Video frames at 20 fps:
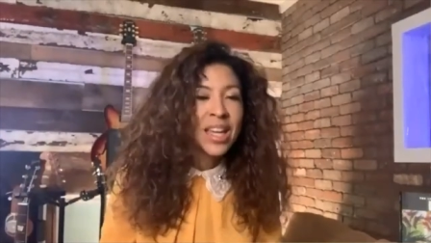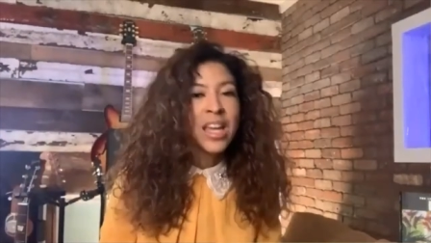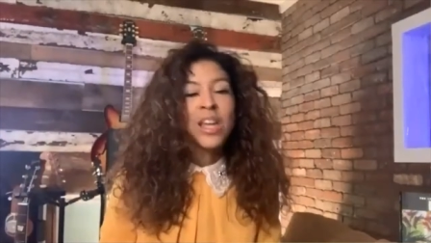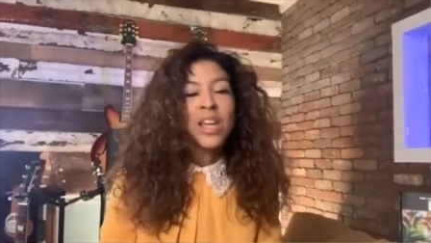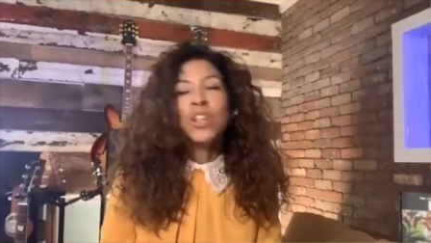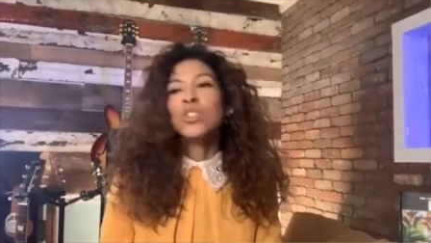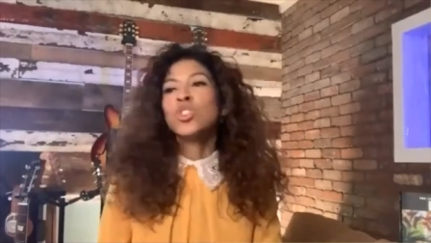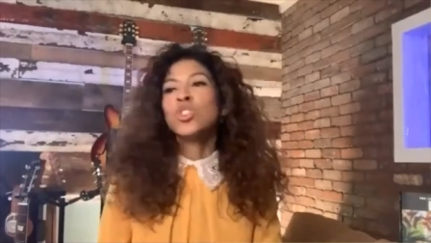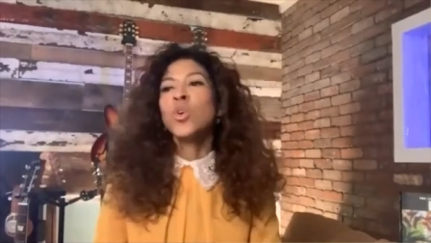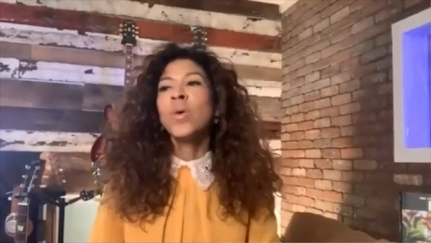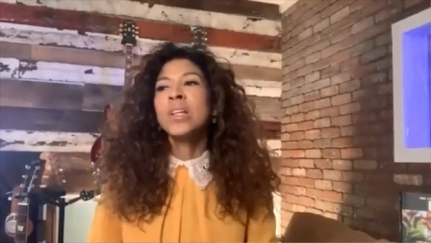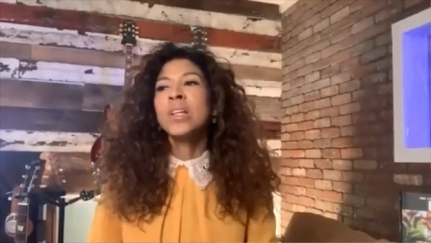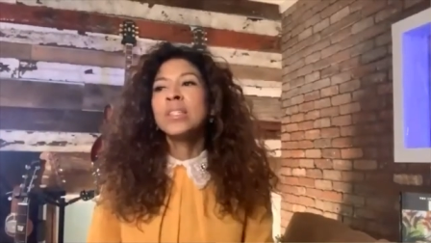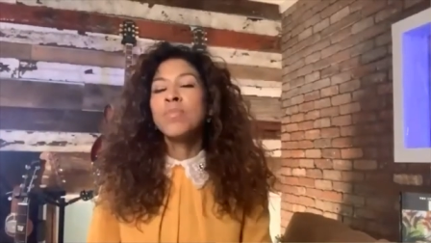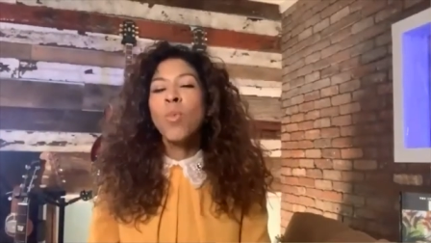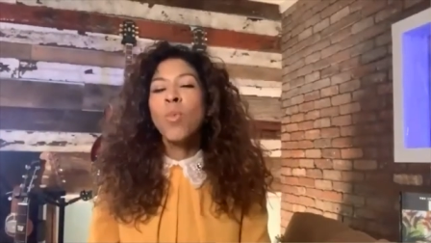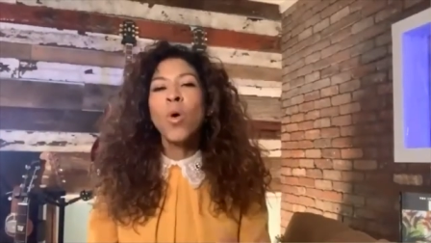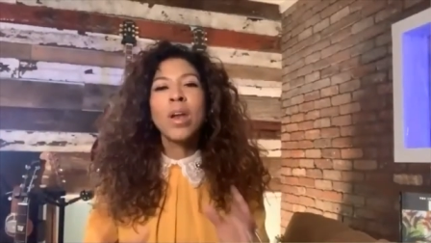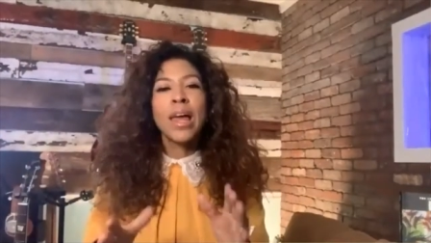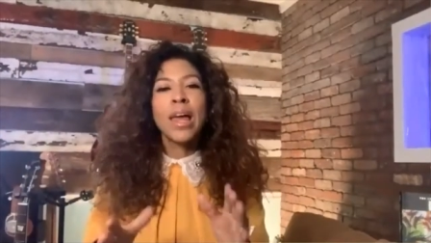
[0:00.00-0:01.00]
So it's
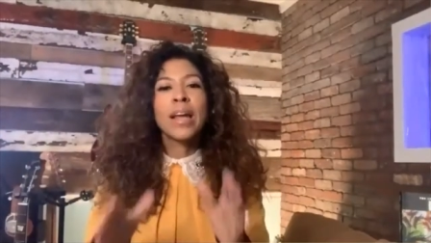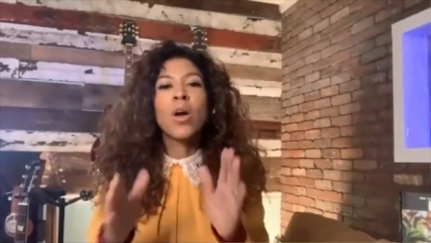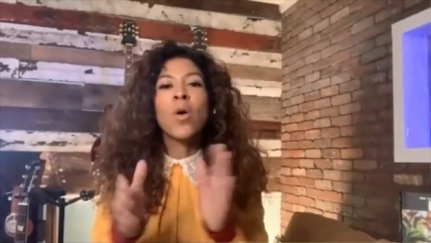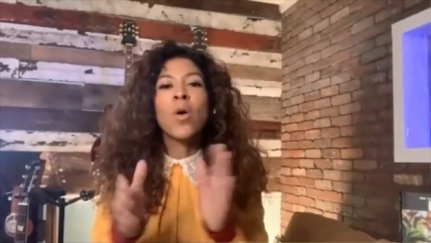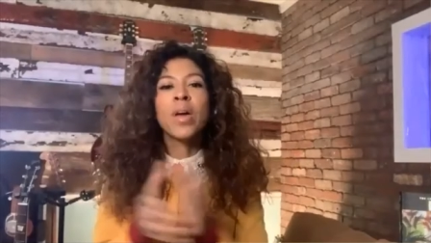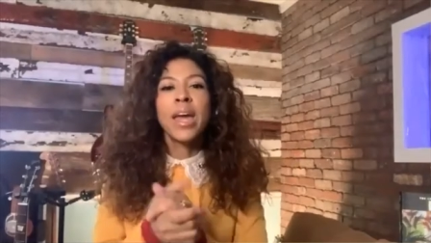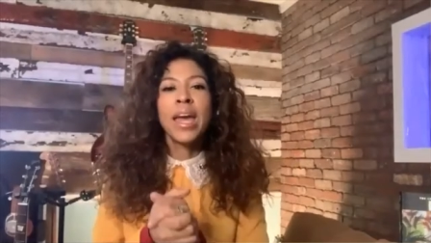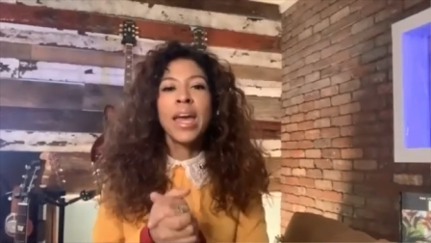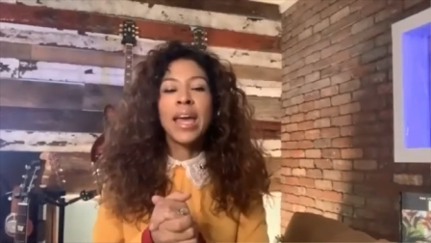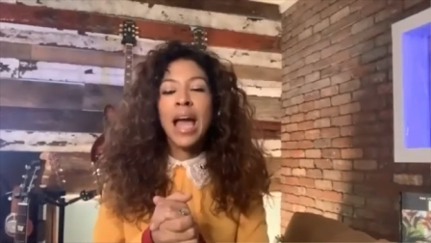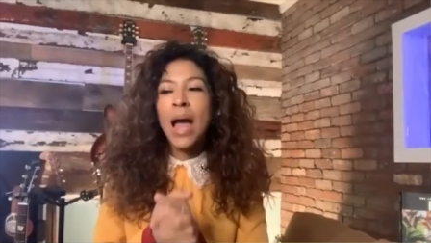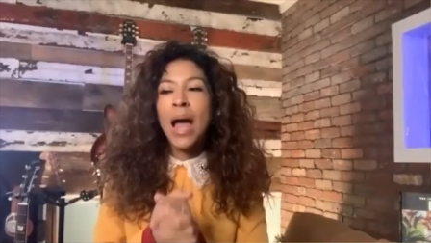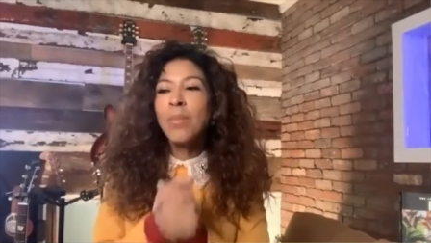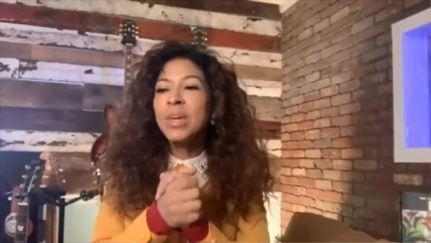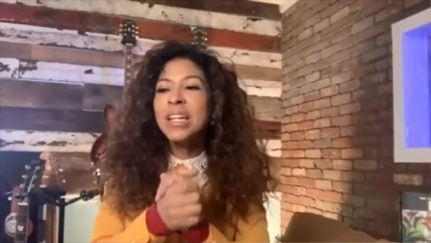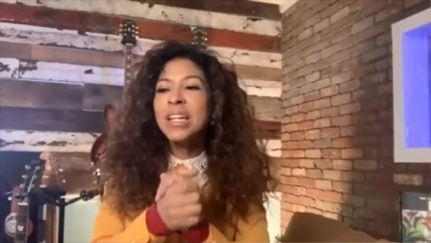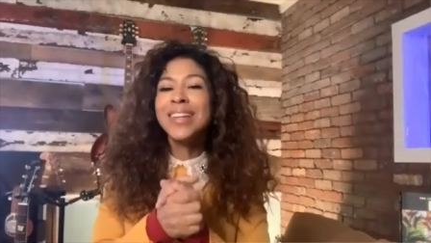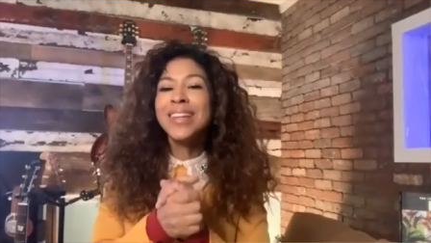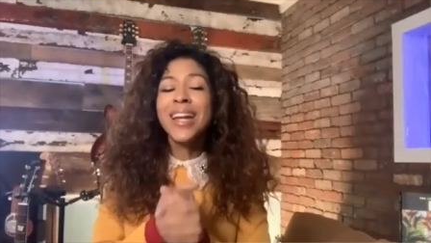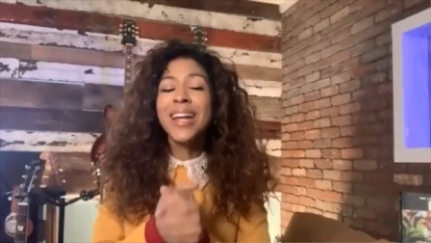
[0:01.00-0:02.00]
more like, okay, I'm
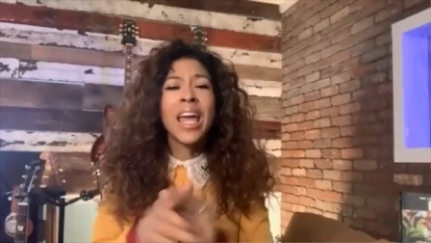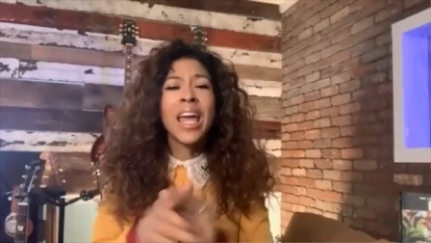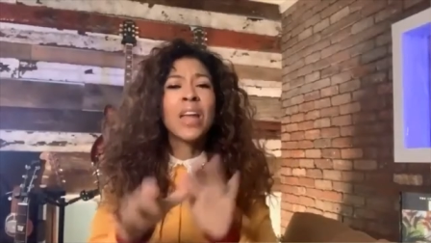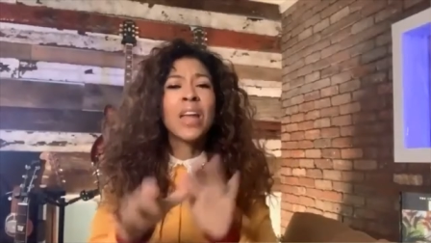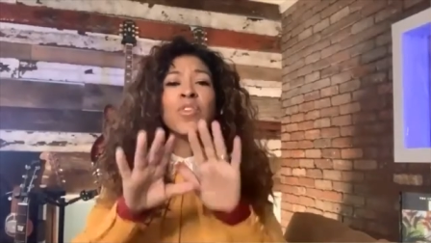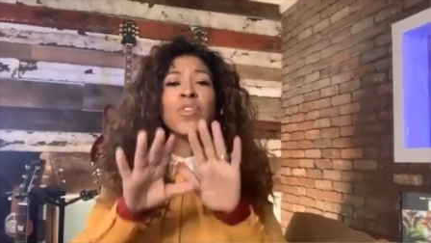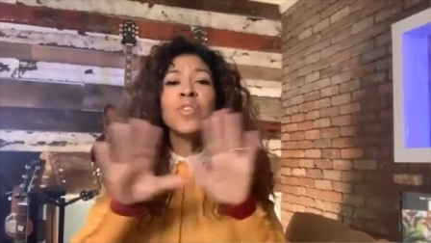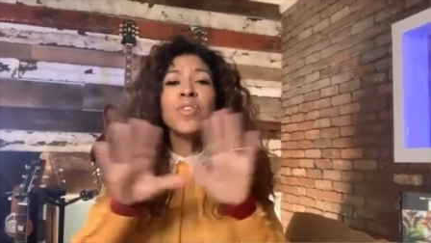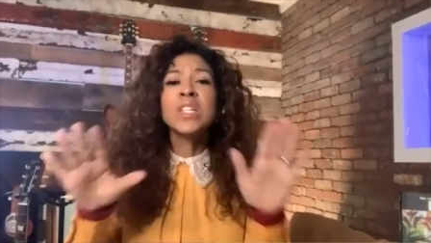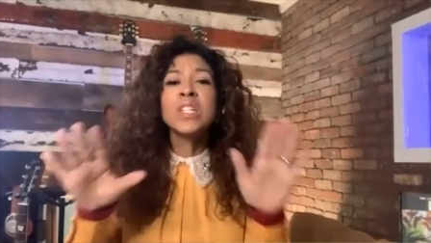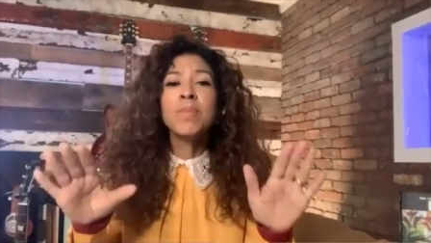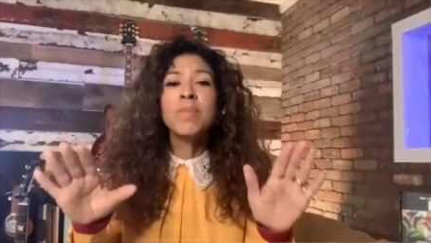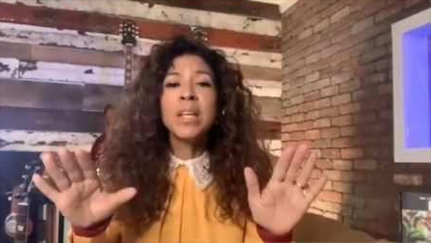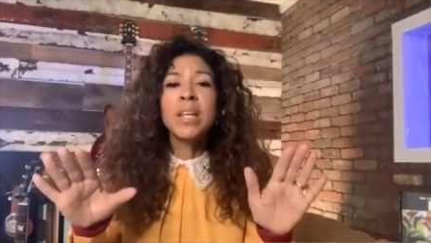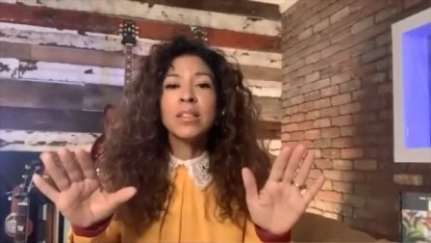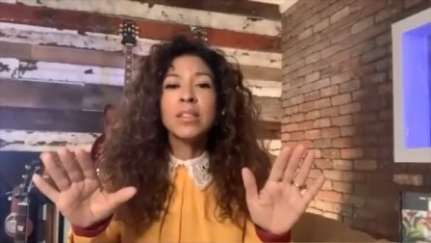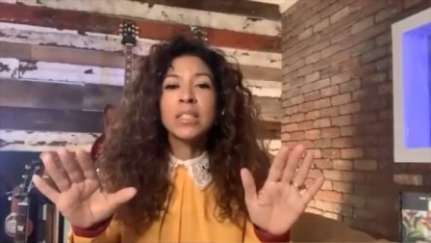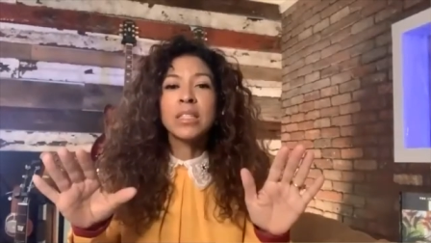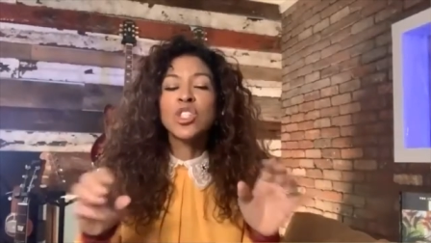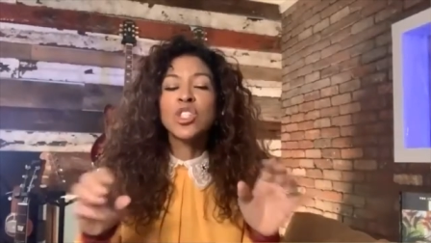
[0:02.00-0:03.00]
going to dedicate 15 minutes.